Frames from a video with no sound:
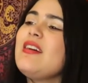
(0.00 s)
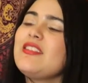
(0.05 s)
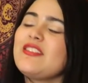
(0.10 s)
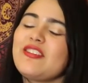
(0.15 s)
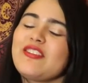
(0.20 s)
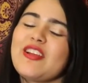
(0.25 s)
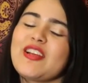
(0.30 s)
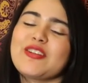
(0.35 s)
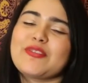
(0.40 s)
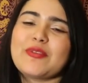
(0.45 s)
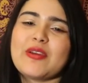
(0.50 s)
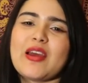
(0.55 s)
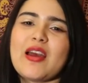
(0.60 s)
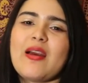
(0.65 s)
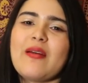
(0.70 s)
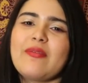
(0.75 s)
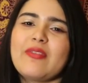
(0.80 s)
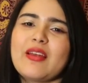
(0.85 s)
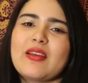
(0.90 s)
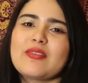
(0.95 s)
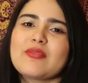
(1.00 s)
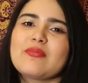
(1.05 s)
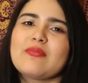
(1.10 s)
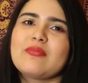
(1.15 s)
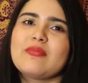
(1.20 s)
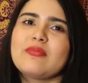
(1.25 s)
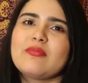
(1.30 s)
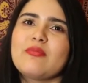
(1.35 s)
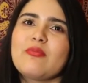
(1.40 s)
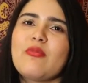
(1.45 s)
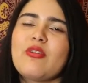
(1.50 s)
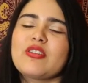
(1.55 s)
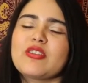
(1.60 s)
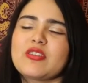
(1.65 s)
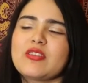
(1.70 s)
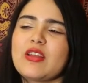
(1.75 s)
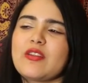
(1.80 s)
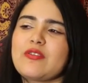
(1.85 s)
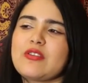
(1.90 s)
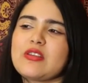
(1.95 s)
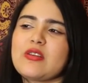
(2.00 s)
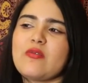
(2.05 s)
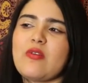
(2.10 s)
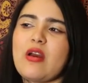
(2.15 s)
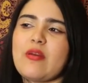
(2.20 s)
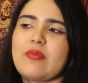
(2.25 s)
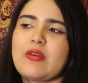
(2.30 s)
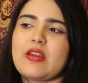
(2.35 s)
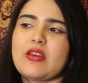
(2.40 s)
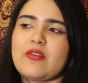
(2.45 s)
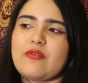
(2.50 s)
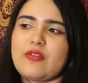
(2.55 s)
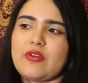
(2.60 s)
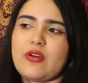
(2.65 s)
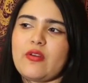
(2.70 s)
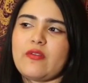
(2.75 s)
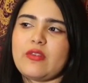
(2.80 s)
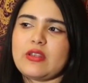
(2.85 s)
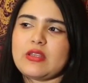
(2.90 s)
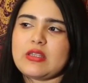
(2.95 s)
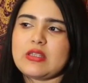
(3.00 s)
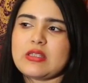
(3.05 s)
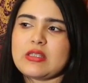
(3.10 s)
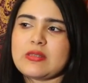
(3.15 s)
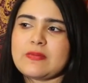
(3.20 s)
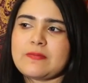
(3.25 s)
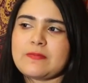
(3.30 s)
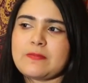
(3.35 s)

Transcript: So that's why that's most of the reason why I'm getting rid of this,